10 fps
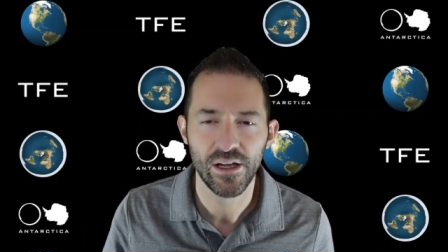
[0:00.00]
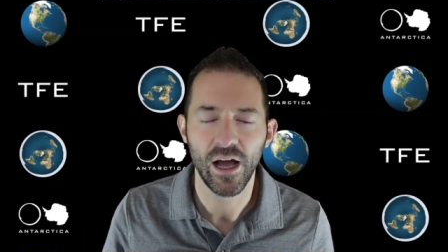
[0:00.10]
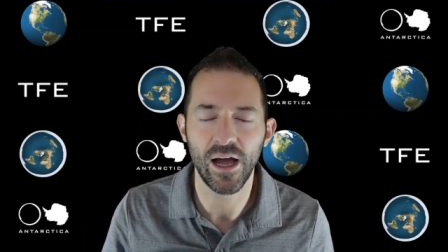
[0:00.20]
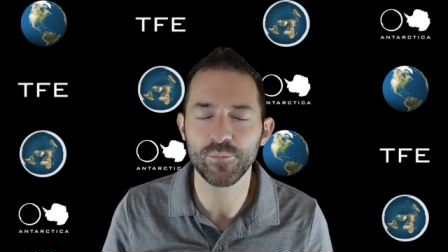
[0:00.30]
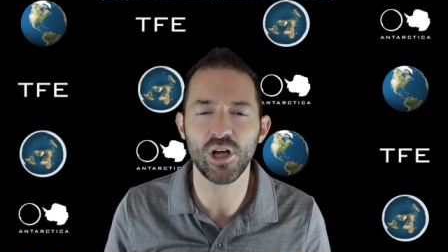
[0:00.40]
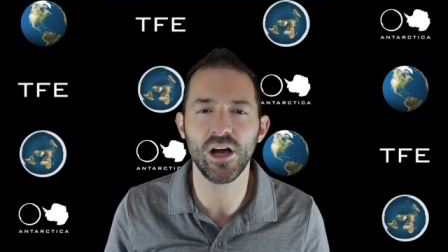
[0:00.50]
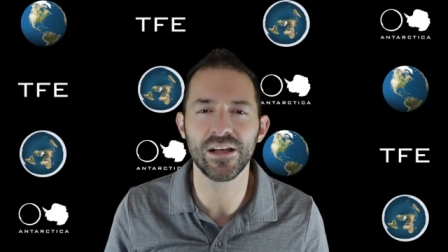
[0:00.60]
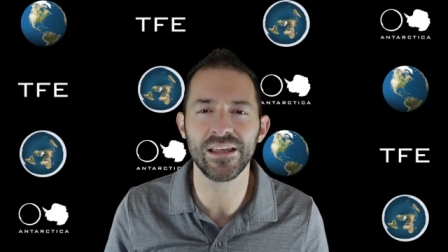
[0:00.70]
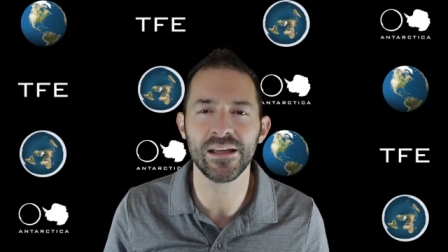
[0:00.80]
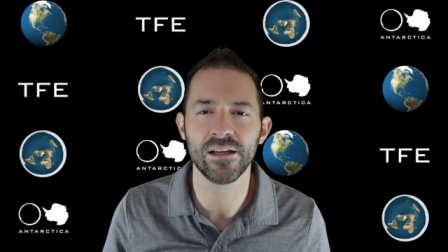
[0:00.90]
I'm
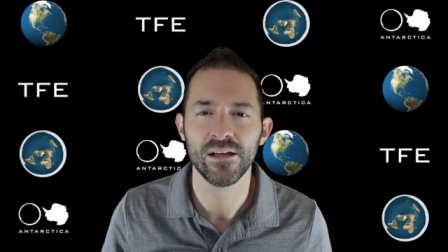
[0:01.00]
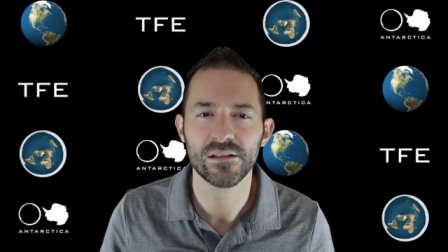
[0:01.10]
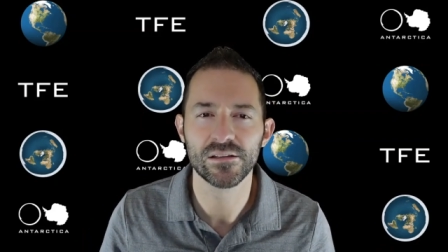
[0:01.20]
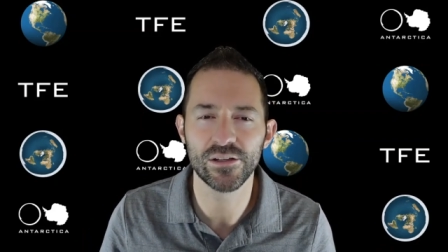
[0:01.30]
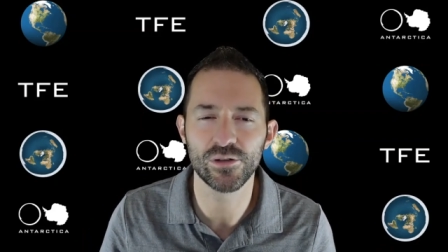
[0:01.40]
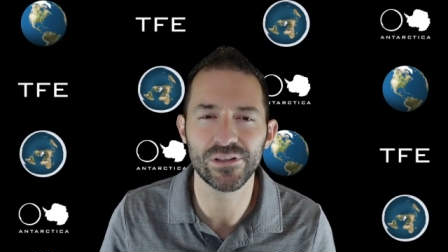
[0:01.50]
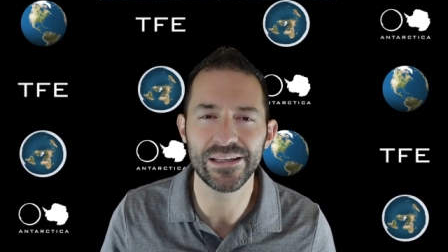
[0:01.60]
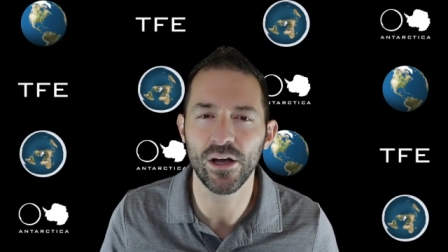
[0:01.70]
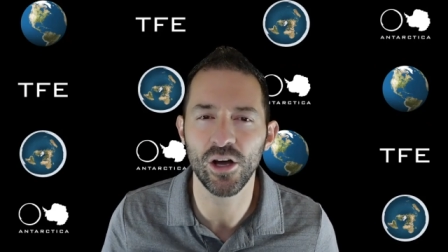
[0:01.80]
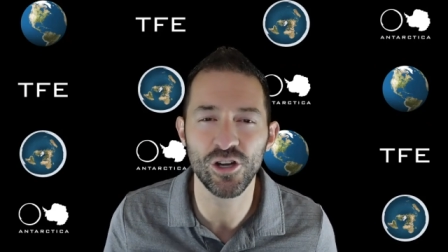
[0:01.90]
talking literally
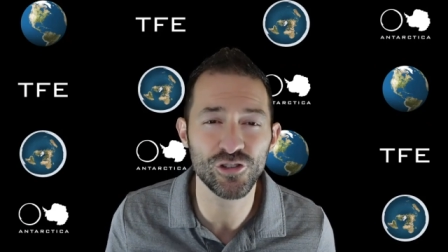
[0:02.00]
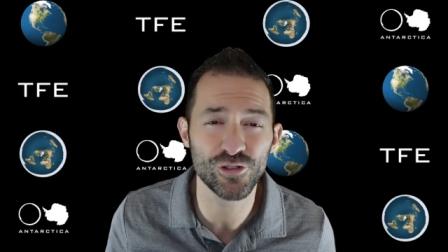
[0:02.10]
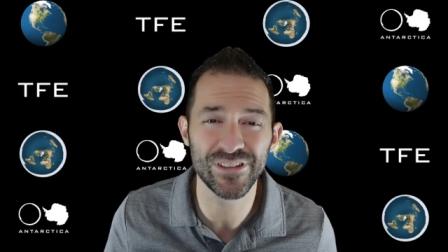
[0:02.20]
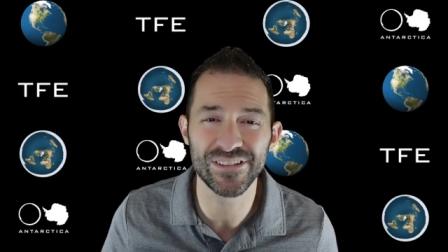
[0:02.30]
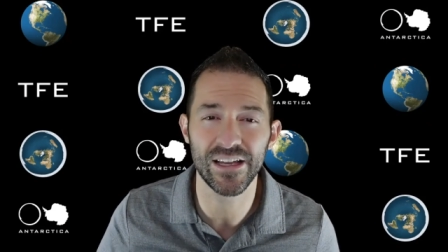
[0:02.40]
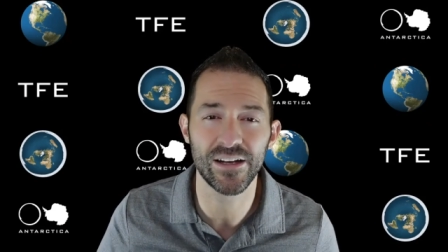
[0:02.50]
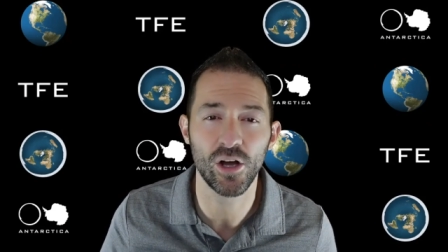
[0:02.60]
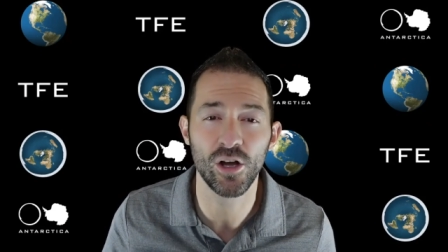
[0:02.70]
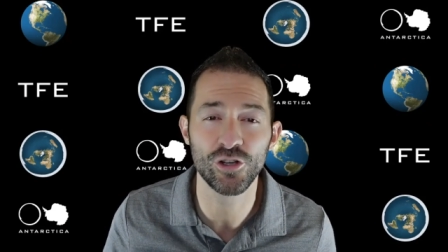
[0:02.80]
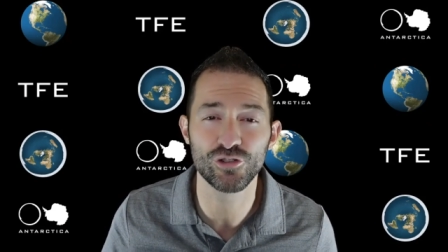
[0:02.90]
hundreds and
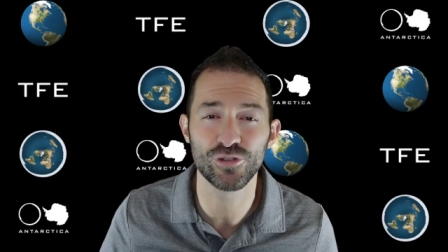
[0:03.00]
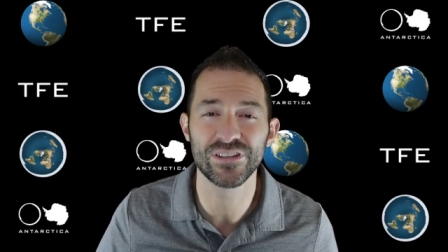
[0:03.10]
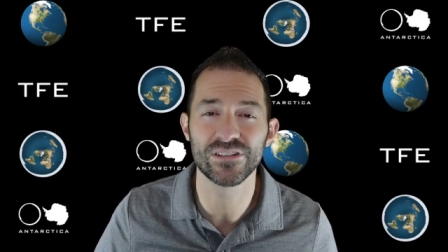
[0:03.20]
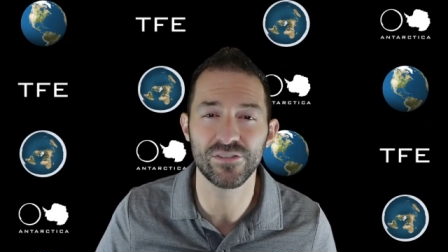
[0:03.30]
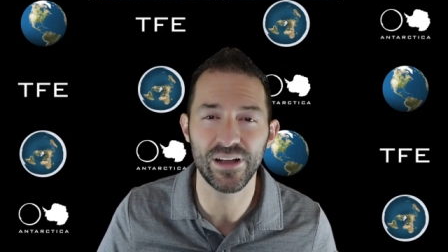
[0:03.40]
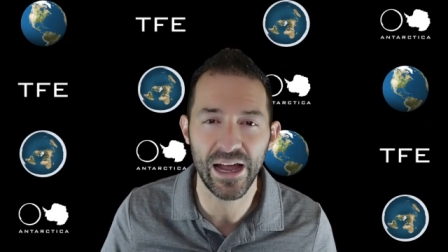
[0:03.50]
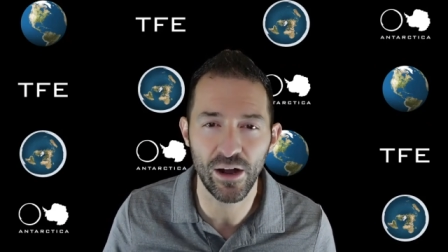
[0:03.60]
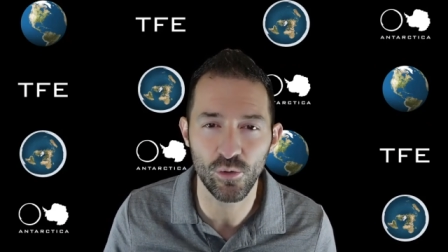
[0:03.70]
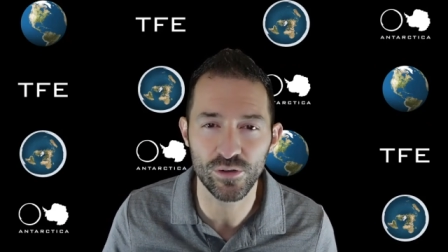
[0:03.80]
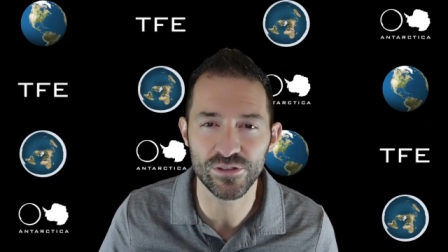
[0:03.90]
hundreds of
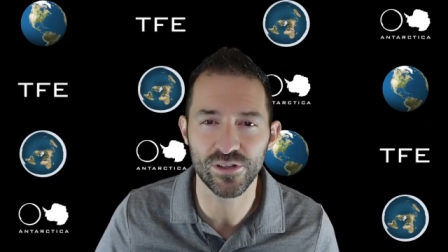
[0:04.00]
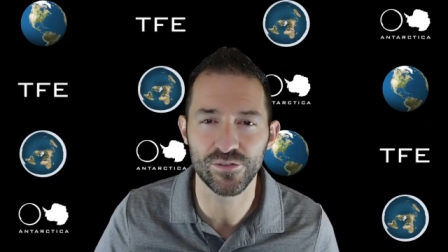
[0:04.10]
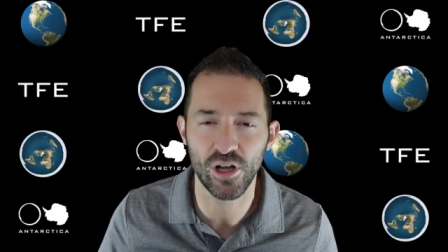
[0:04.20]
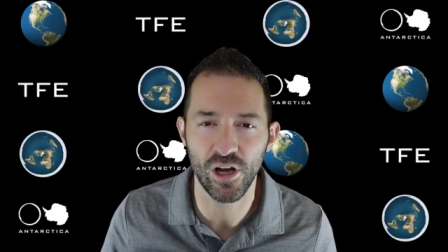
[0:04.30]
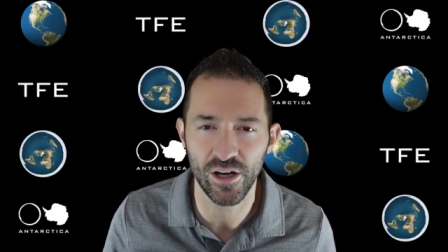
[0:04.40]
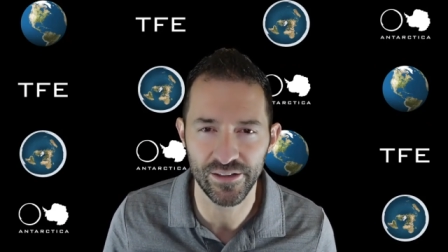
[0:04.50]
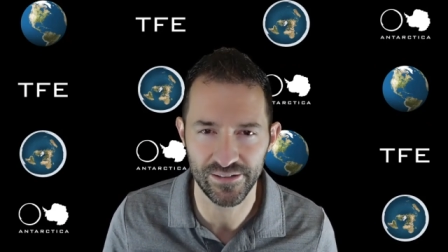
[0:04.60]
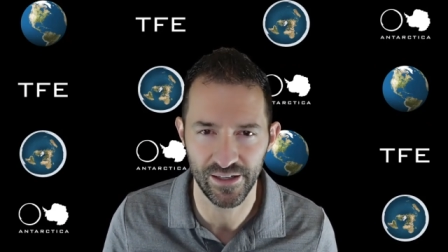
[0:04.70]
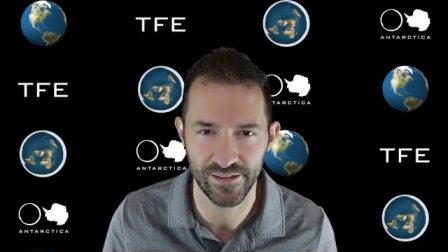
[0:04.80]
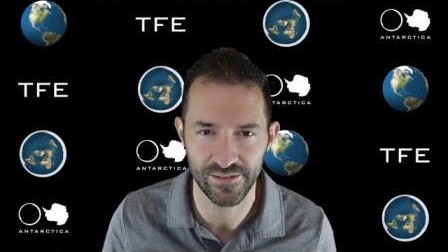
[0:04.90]
hours of
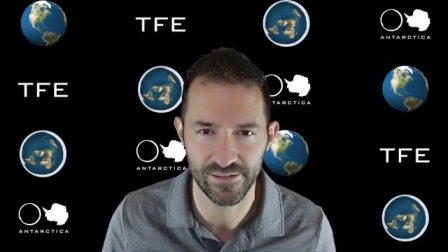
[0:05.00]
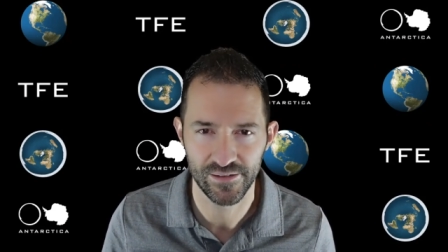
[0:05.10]
content